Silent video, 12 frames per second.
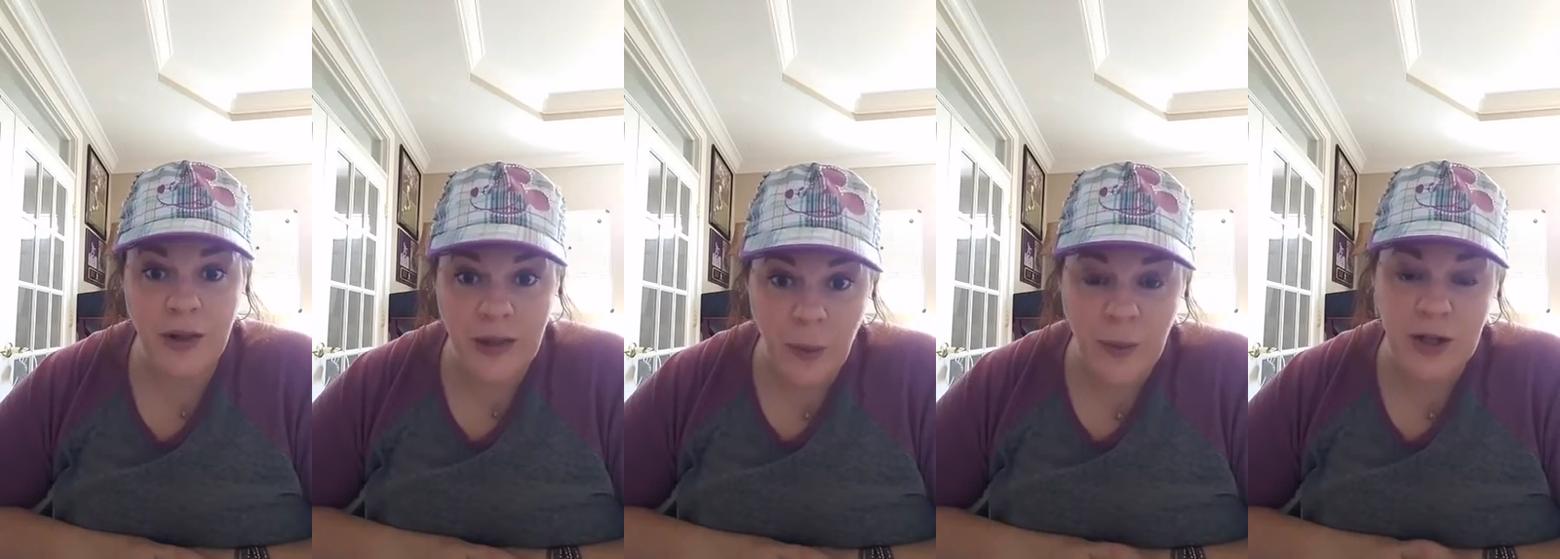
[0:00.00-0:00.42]

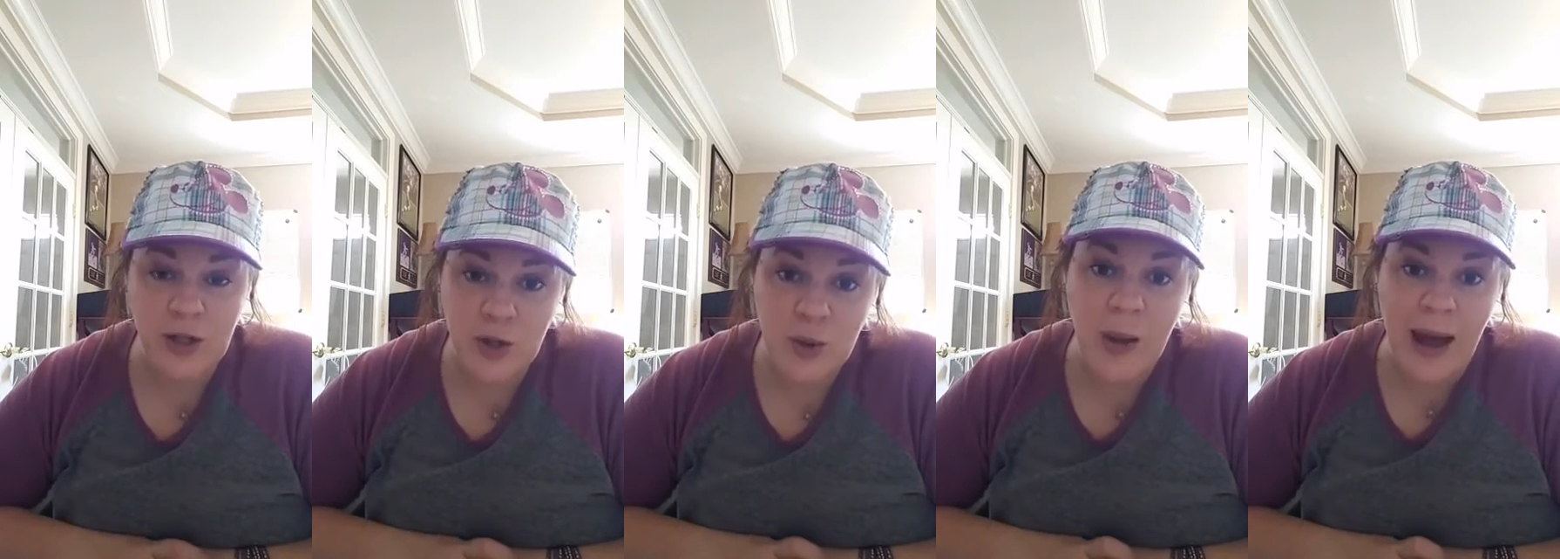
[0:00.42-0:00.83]
that we
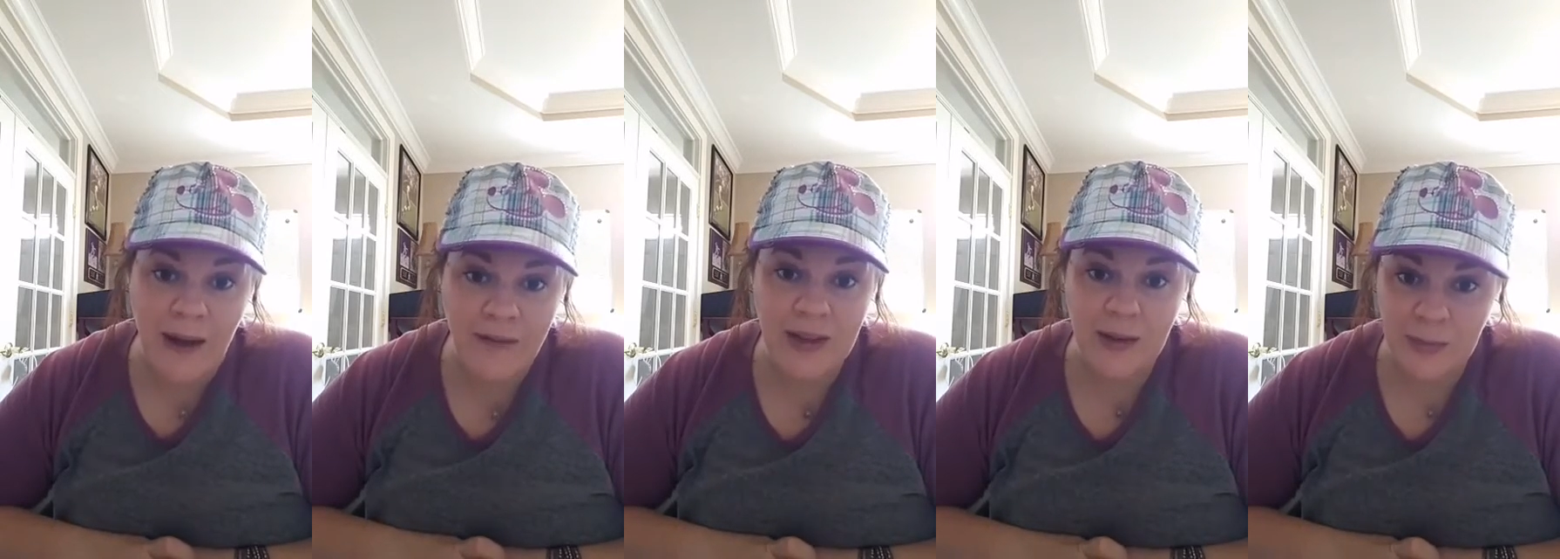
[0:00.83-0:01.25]
do
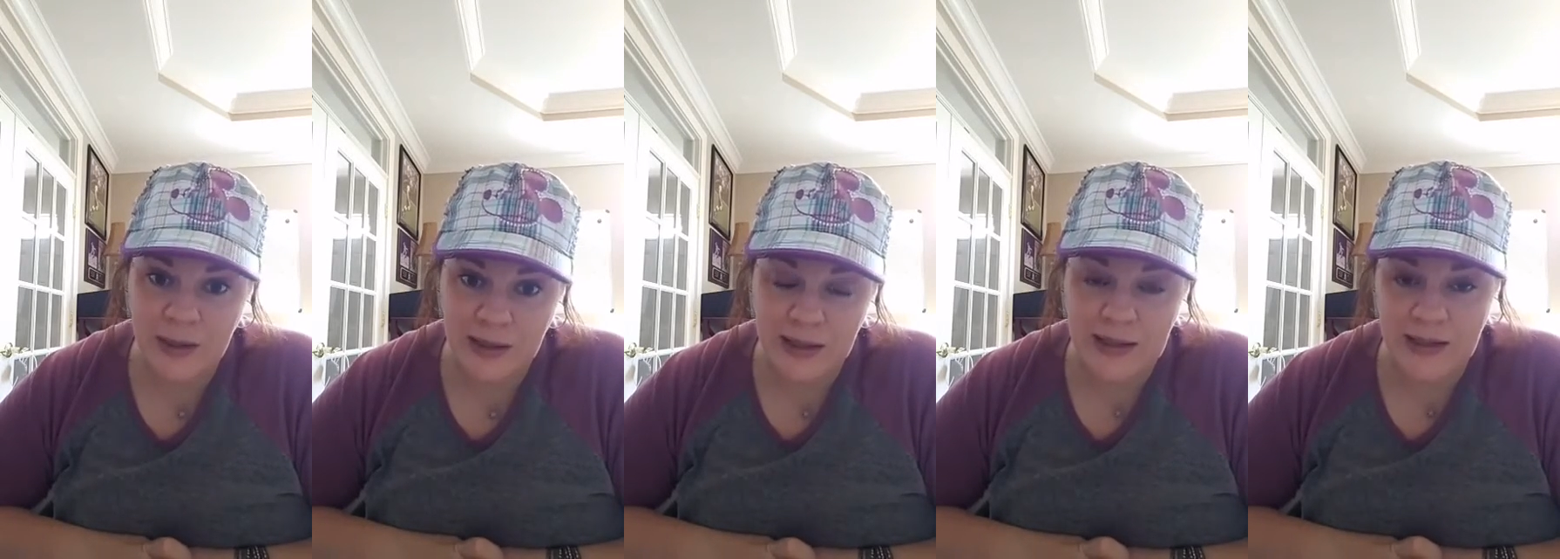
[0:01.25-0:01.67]
have the
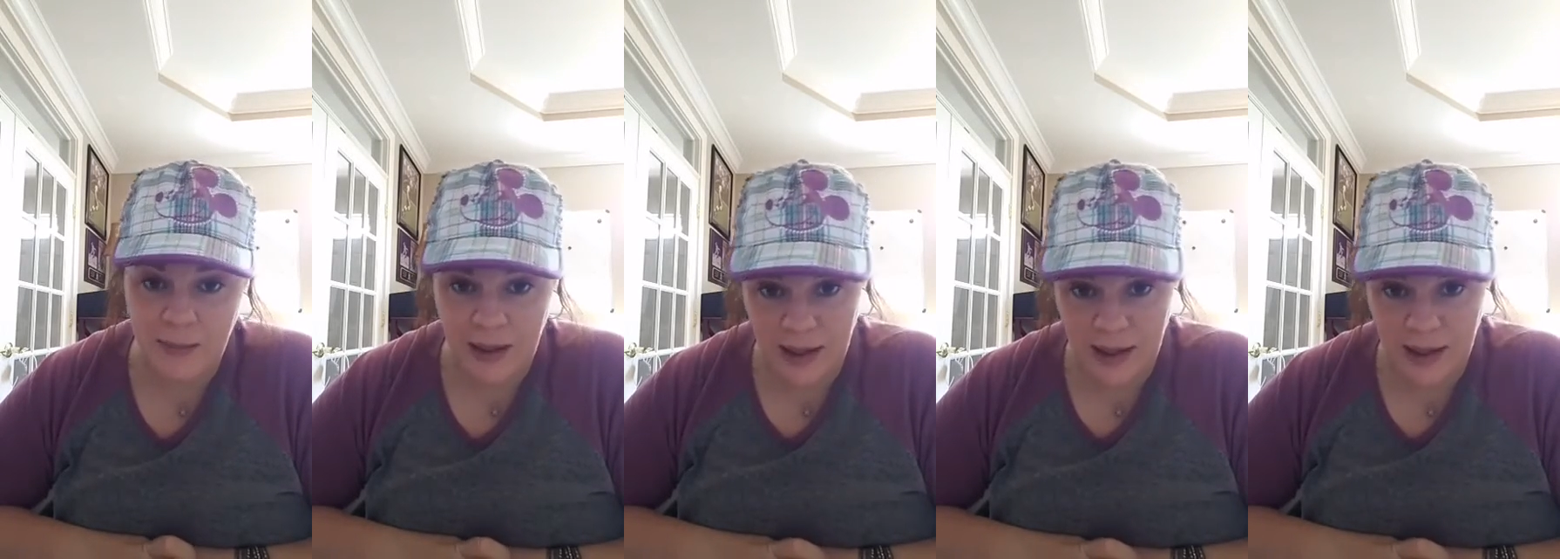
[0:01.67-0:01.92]
ability to make